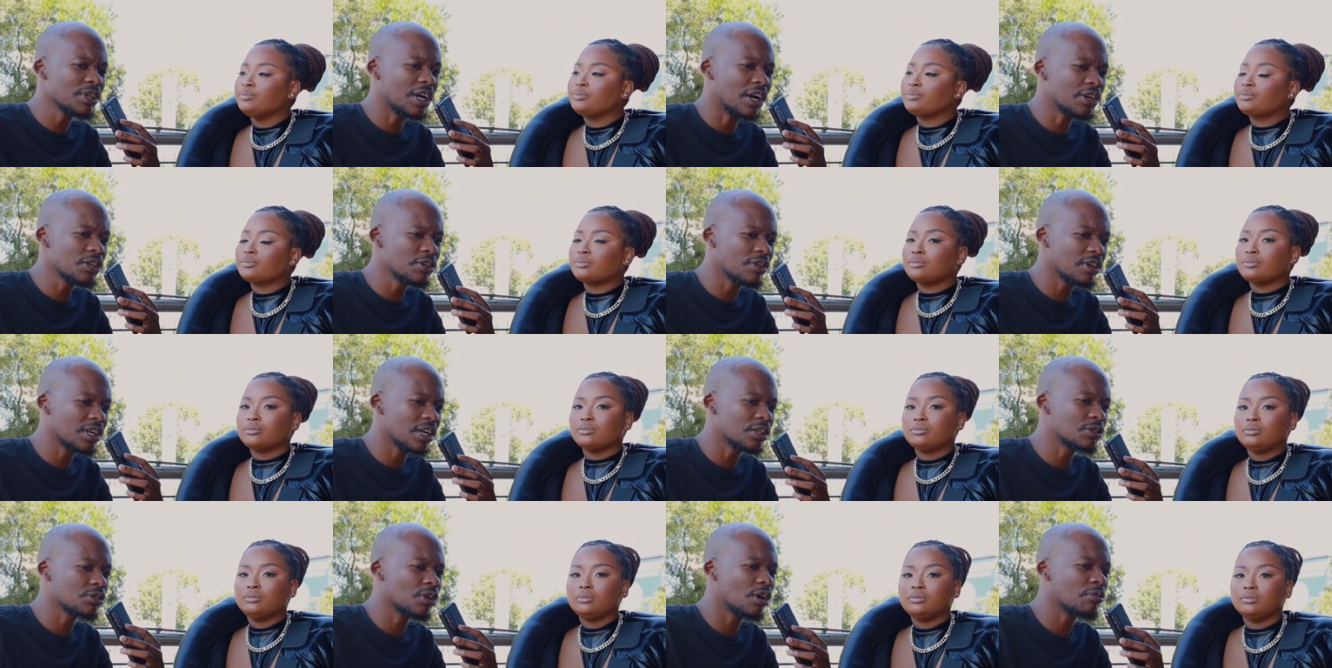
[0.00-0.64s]
Speaker 1: me, are you
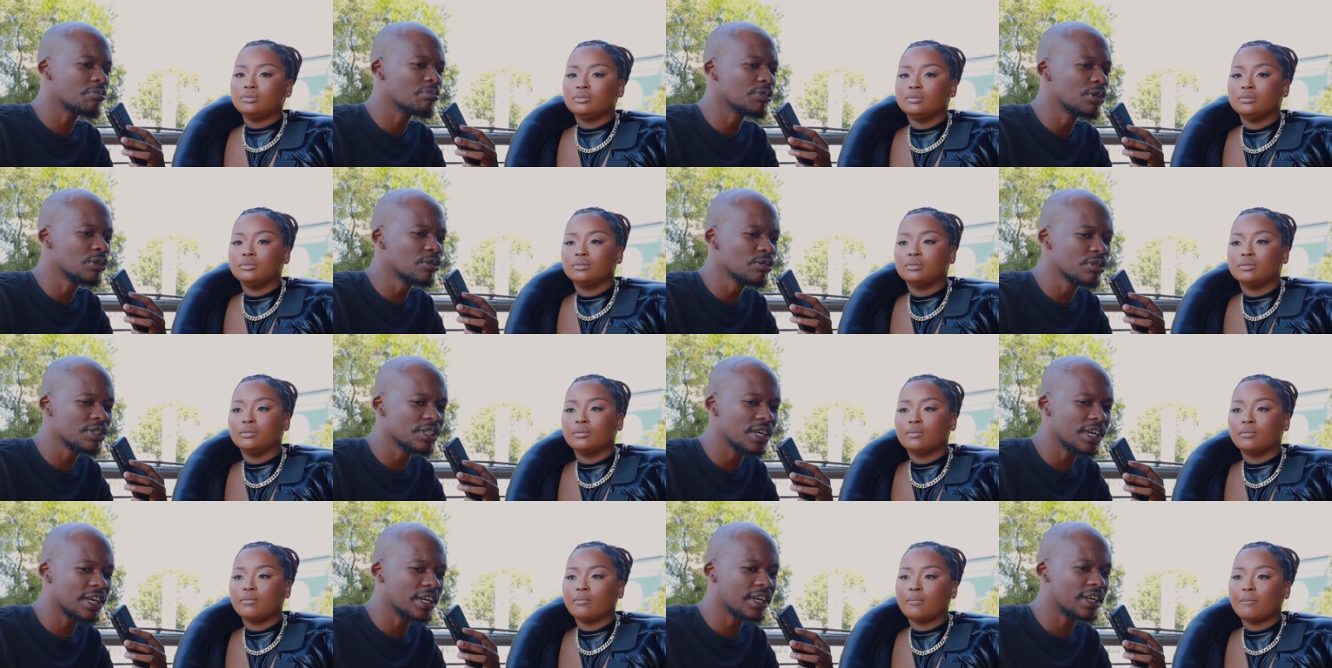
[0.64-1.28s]
gonna drop
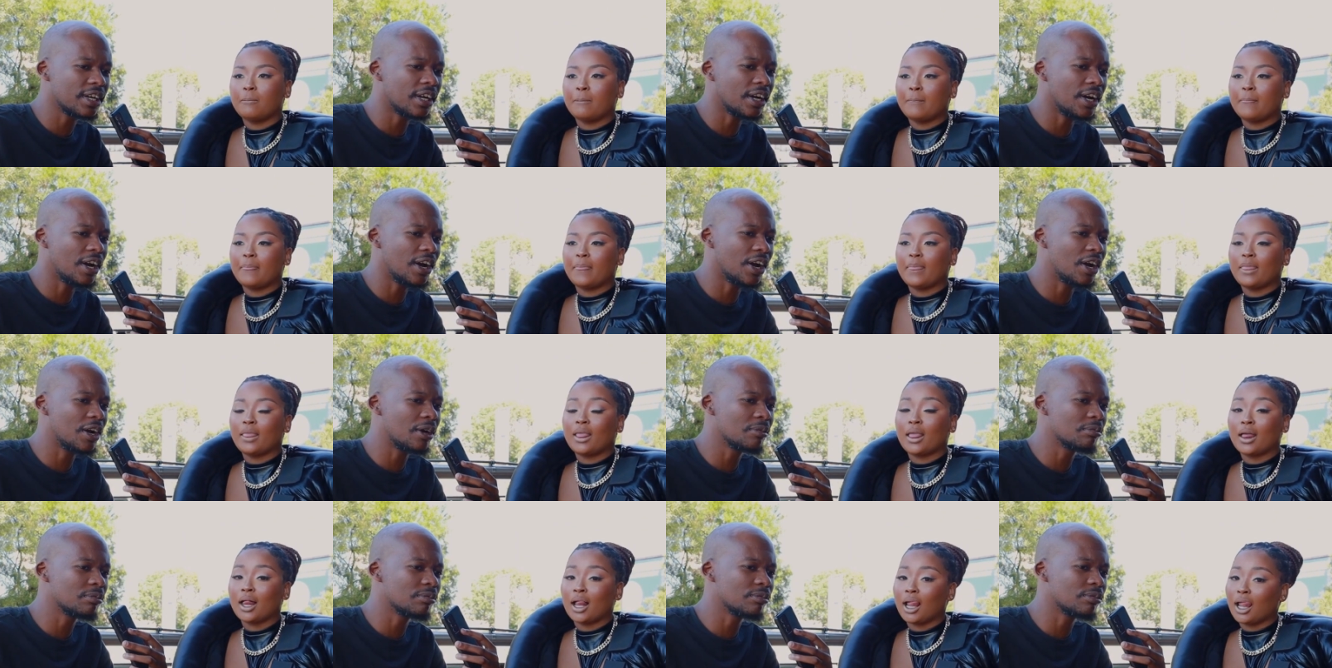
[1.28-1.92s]
music?
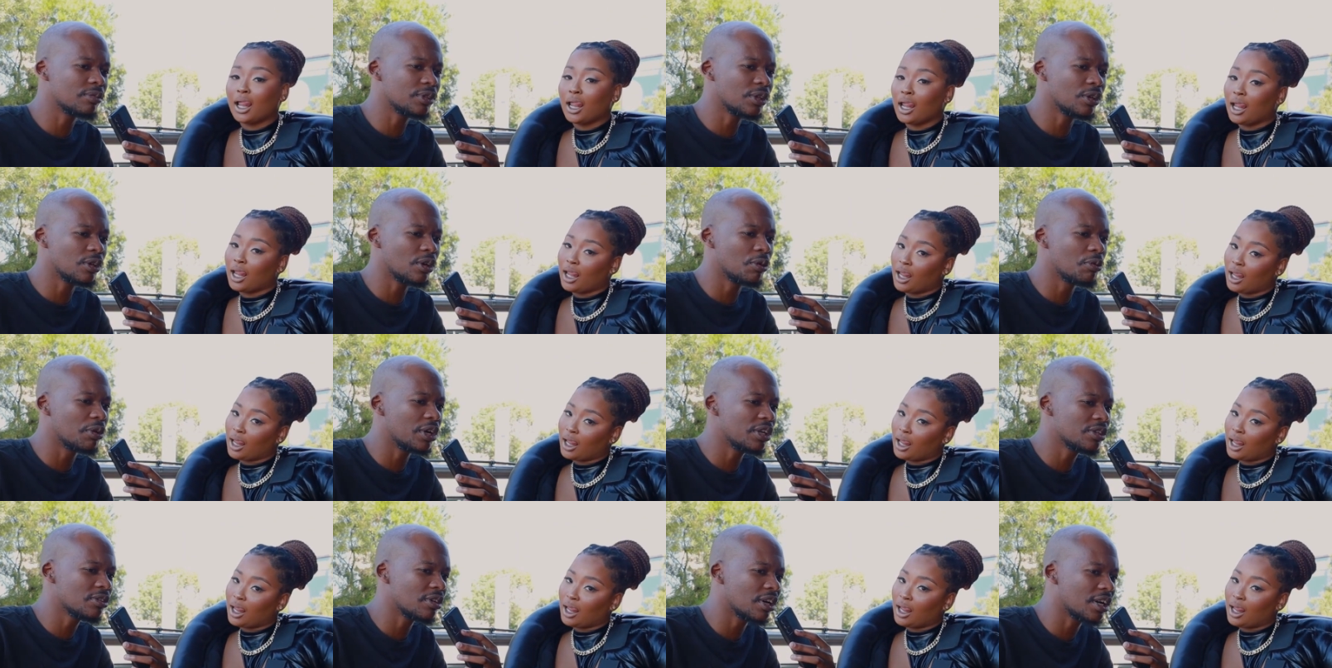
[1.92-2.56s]
Um, you
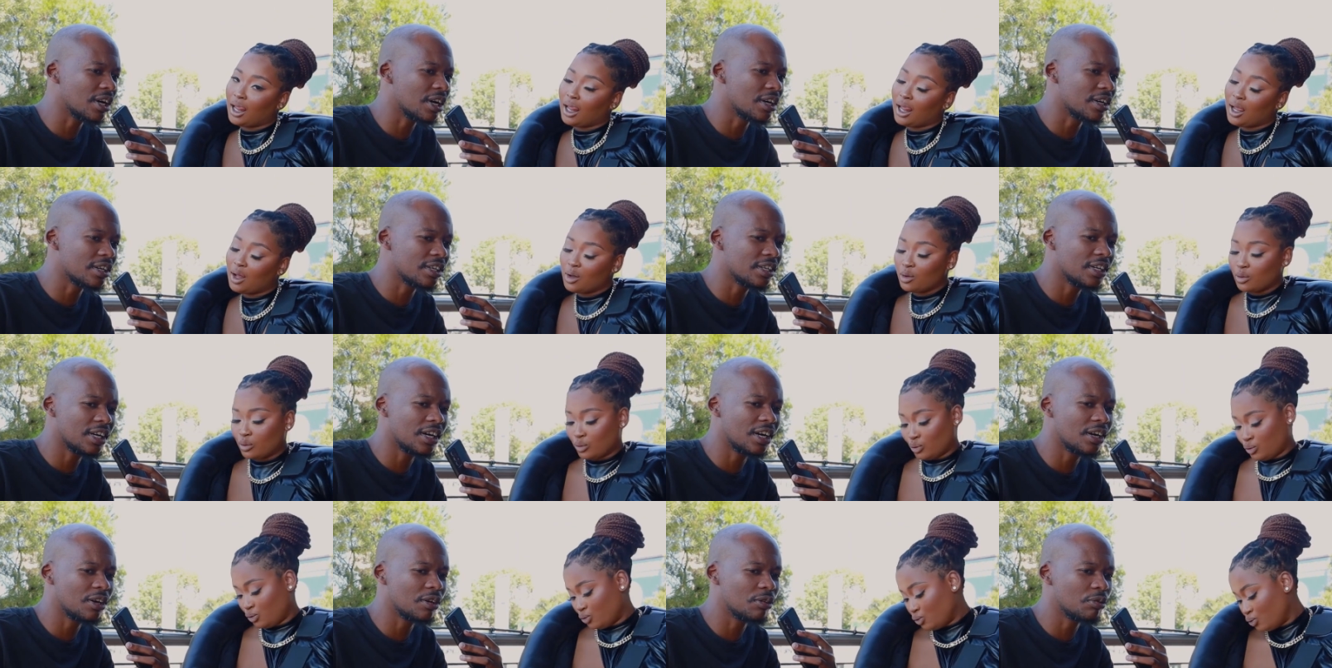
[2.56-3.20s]
know, in your
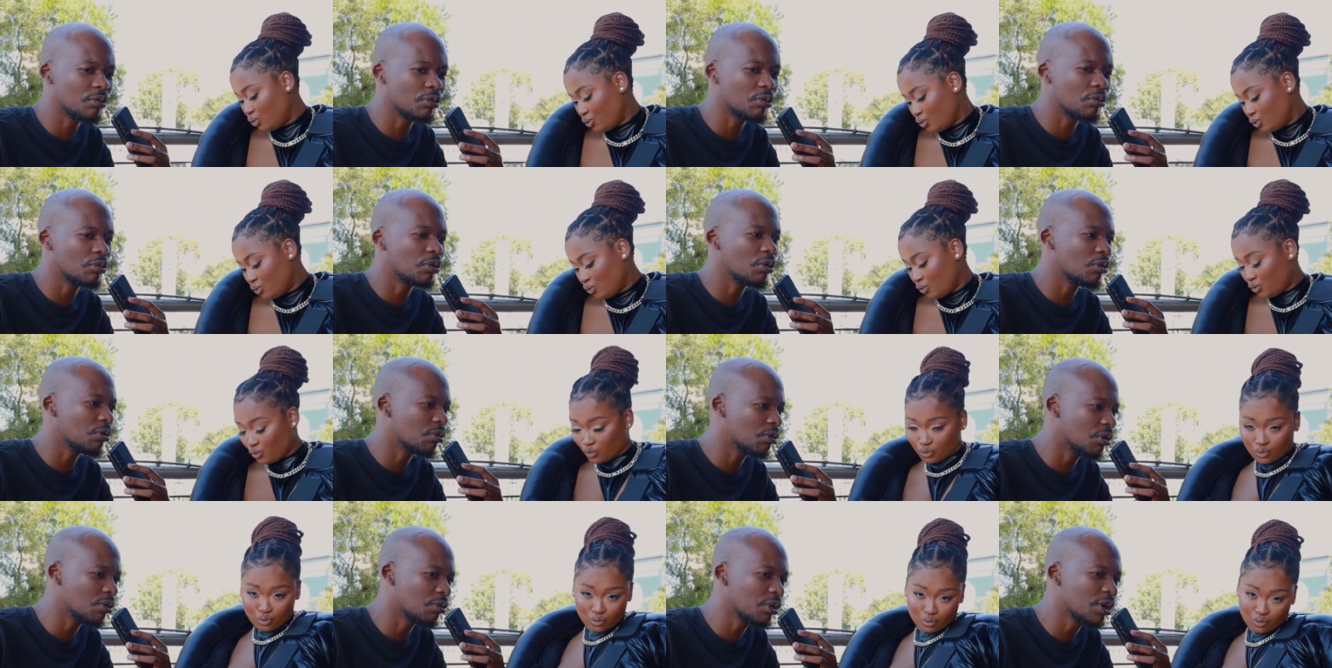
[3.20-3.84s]
career,
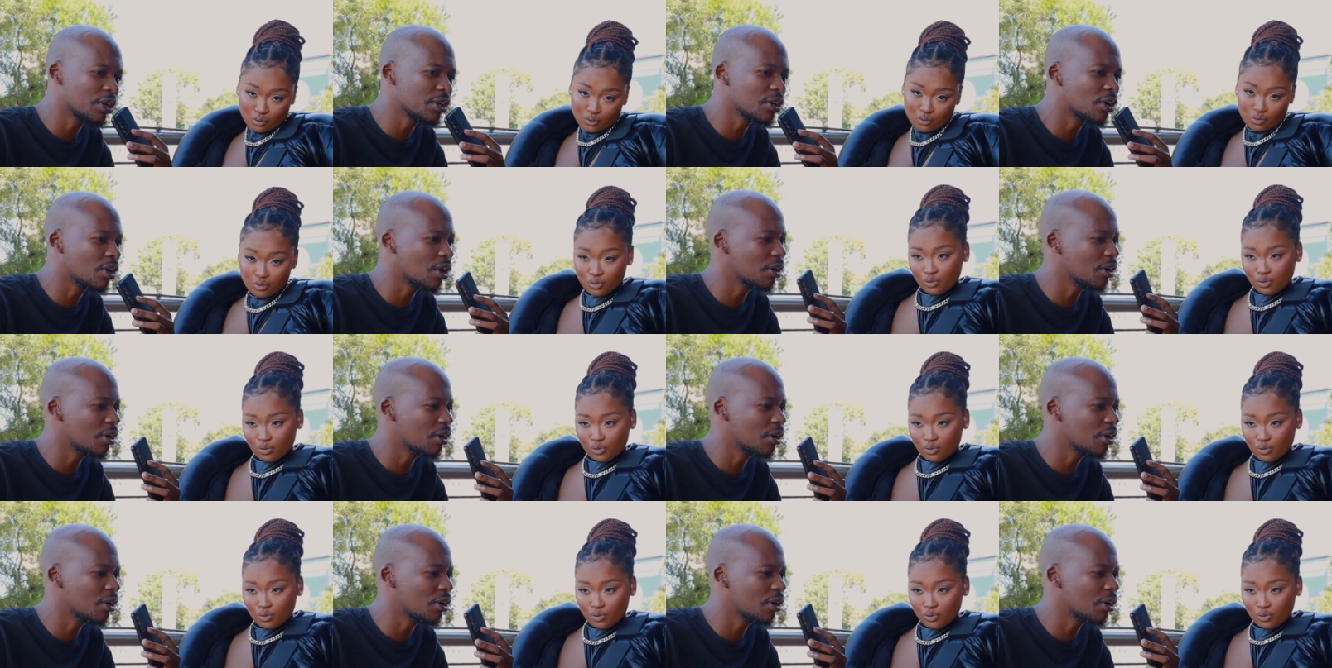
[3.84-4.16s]
where are you